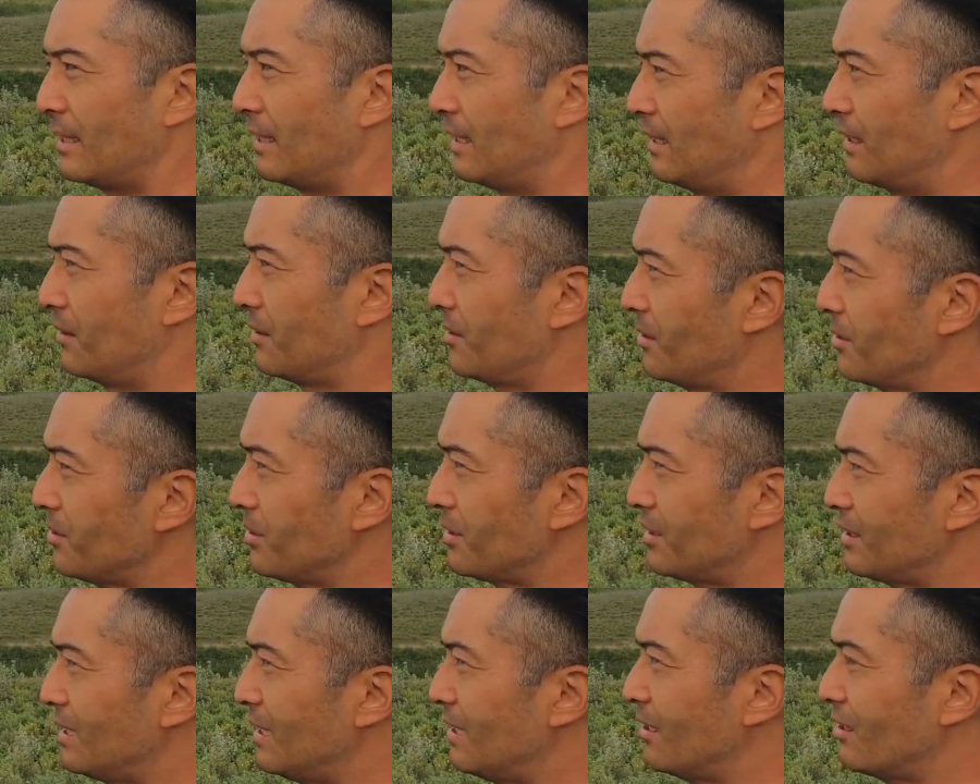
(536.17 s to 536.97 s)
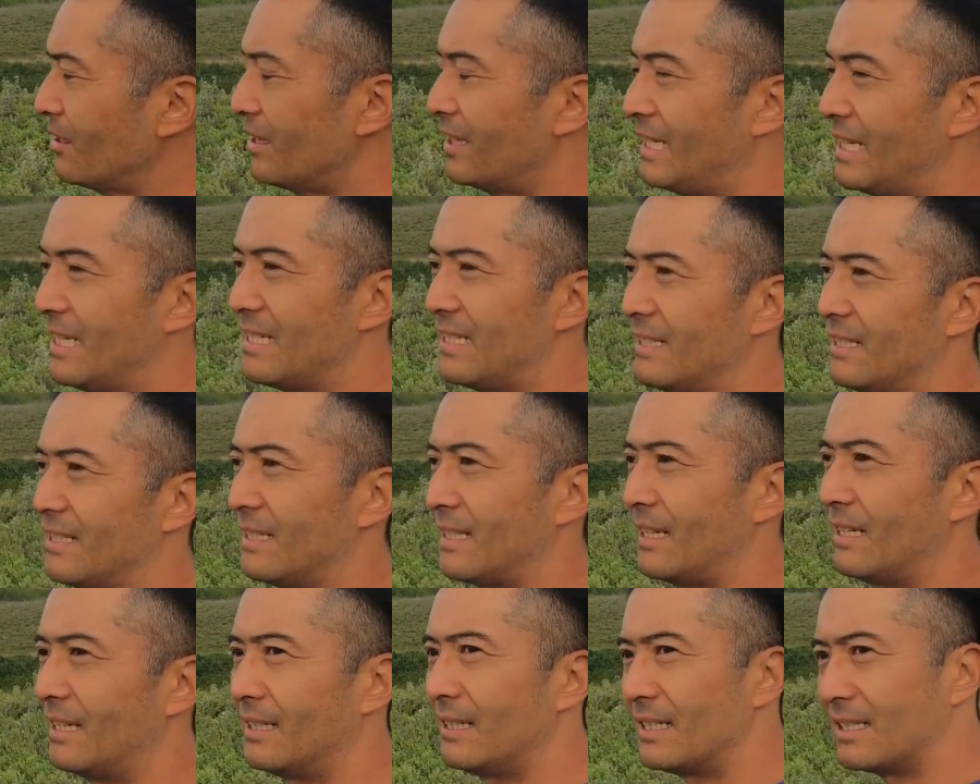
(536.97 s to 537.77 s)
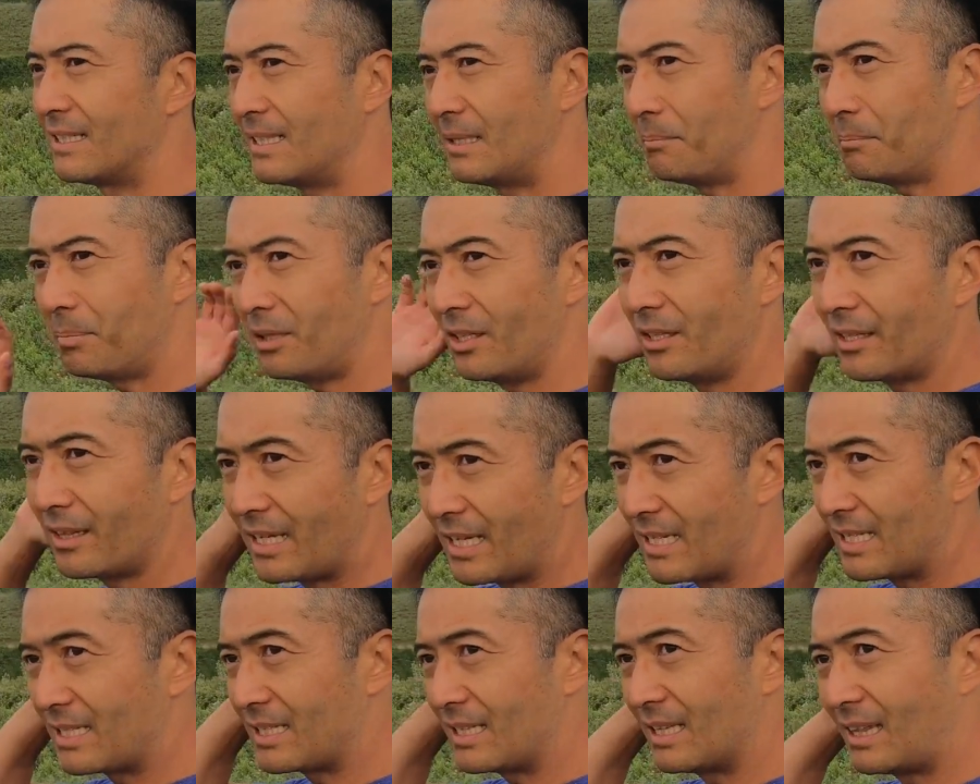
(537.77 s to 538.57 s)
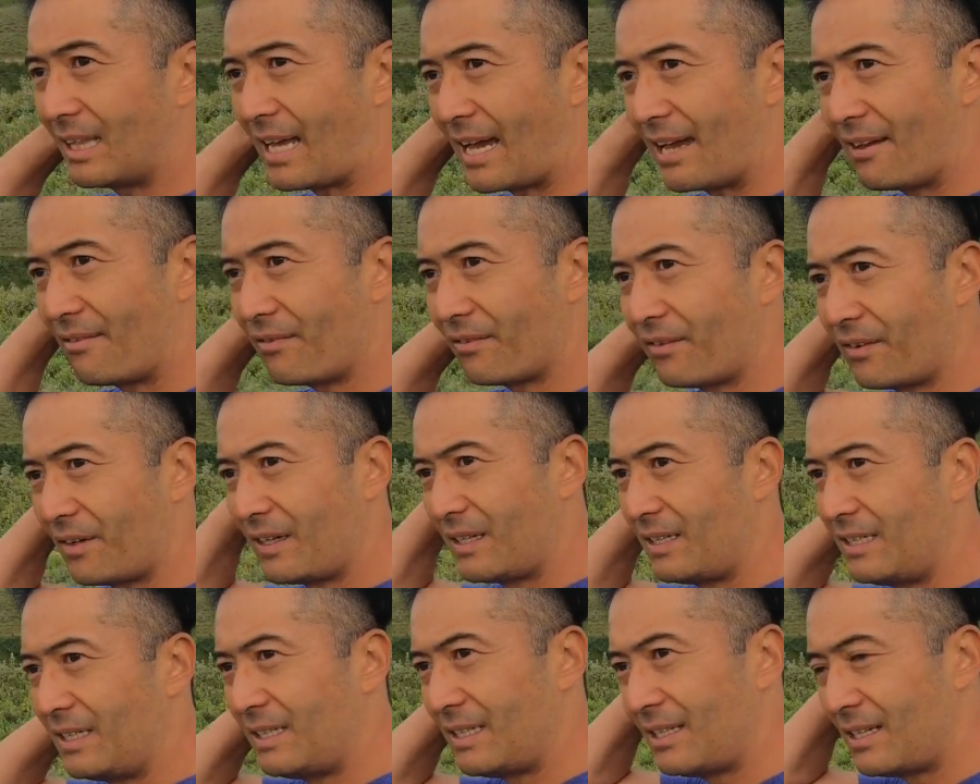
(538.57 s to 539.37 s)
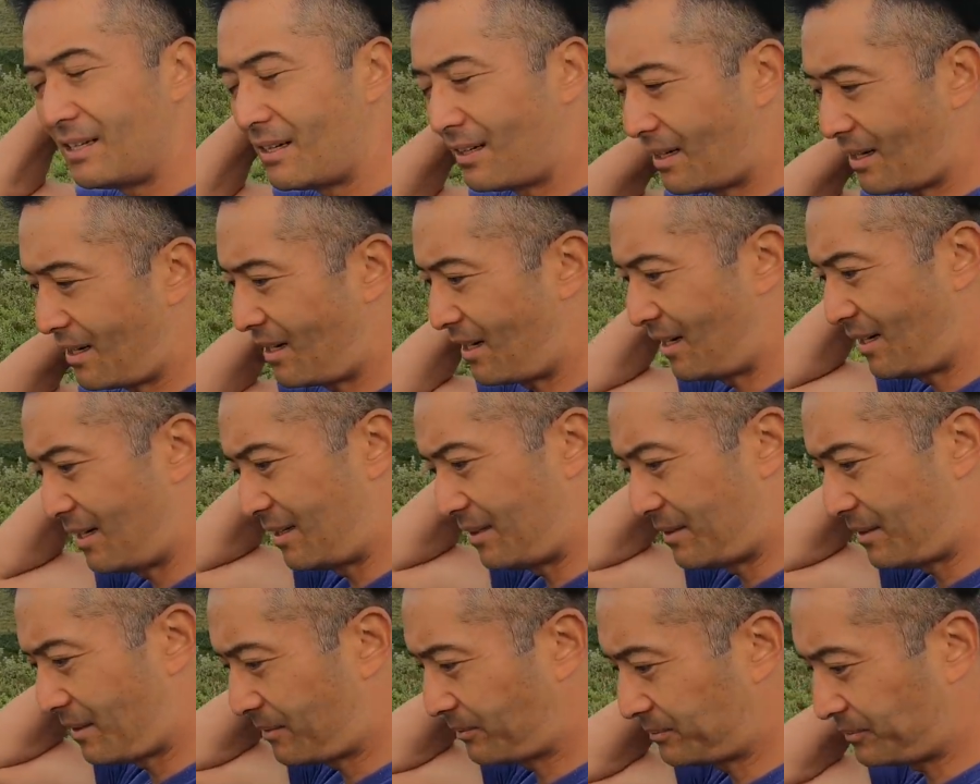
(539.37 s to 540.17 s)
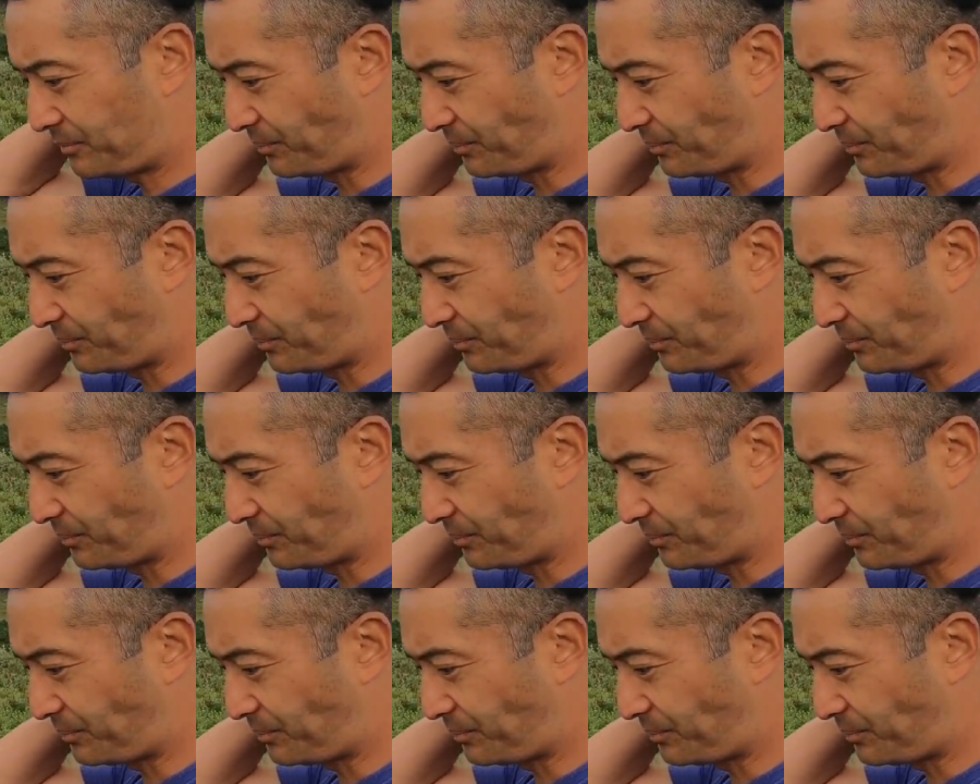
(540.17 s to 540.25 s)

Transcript: you know, those little things, the simpler things in life are